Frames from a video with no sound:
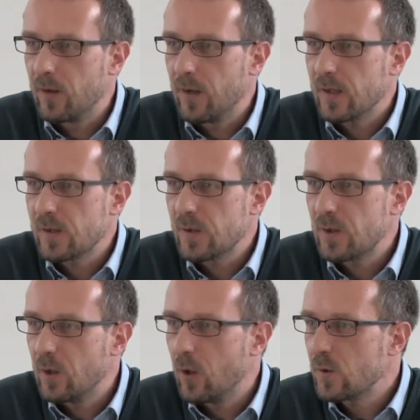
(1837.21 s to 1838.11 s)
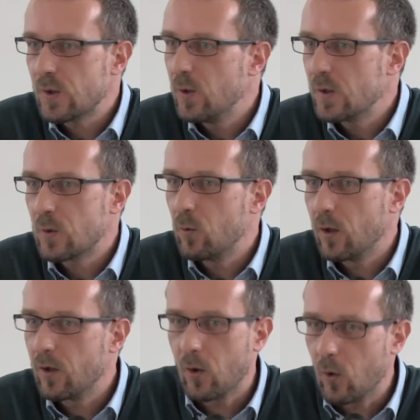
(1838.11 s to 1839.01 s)
there's no Sunni
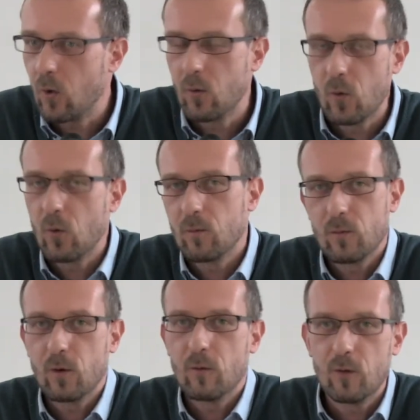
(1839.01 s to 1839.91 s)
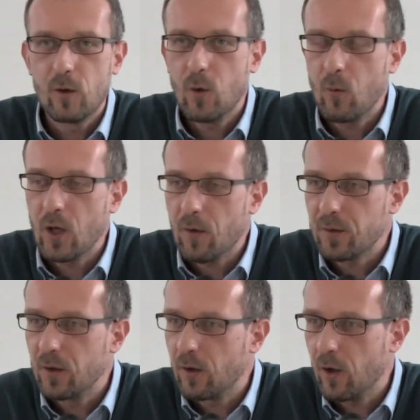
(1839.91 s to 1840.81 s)
school, or no one of
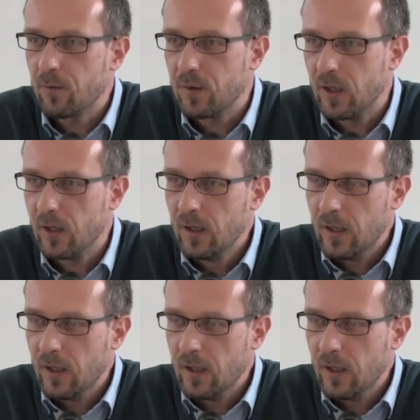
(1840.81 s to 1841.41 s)
the